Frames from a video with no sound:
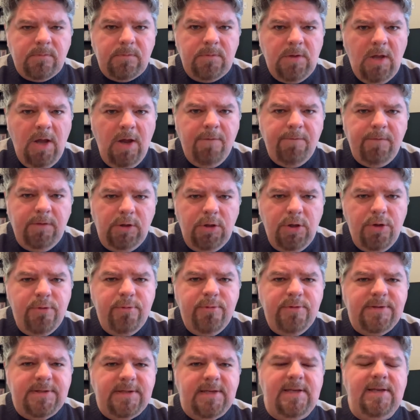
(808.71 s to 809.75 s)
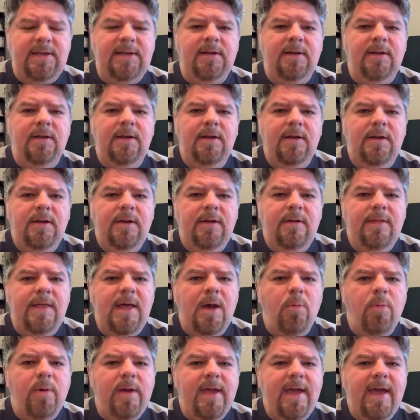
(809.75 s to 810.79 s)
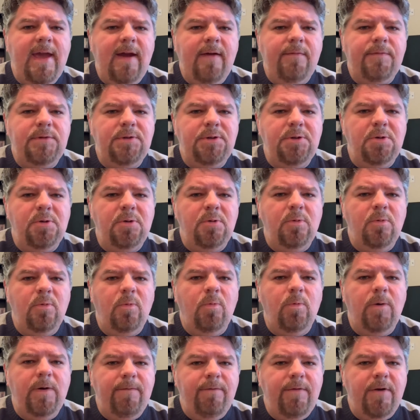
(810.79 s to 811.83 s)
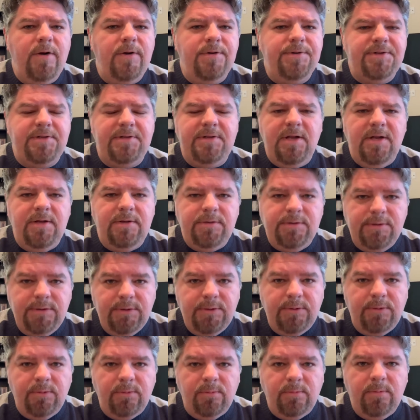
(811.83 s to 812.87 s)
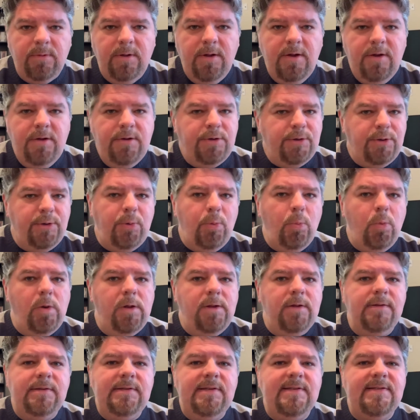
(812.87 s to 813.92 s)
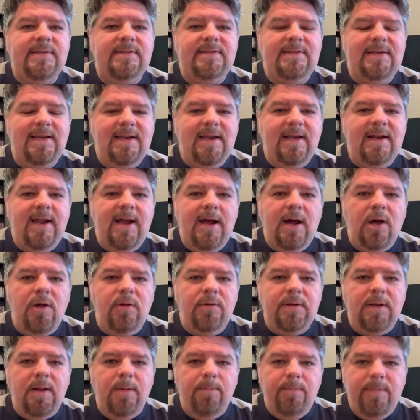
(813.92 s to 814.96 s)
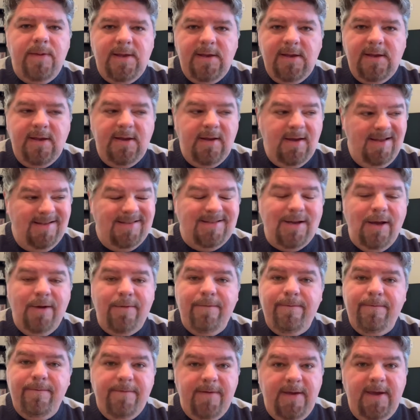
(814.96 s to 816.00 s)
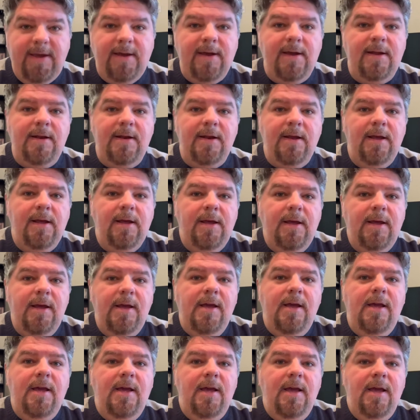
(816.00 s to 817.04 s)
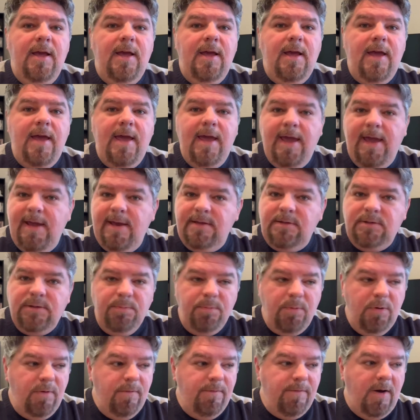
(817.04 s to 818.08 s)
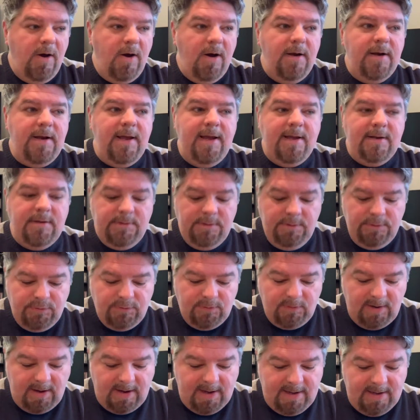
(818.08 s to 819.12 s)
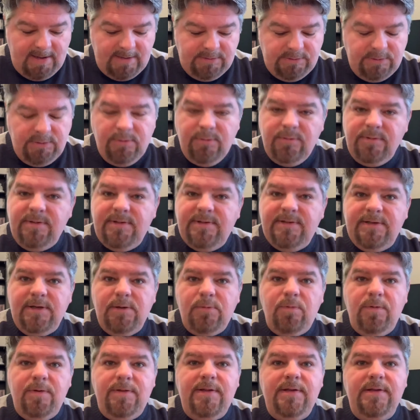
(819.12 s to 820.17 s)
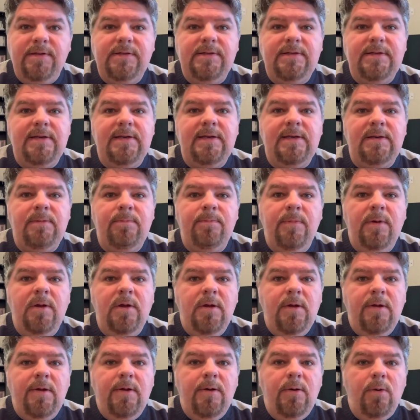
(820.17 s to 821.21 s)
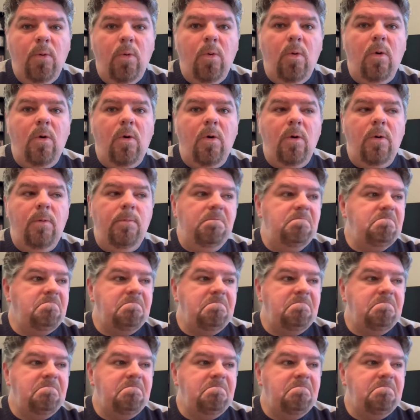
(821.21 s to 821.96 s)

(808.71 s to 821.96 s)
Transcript: of losing that we have to reverse and undo? Are you willing to stick it out and be a tough fan and to move on and to try to stick with this team? Or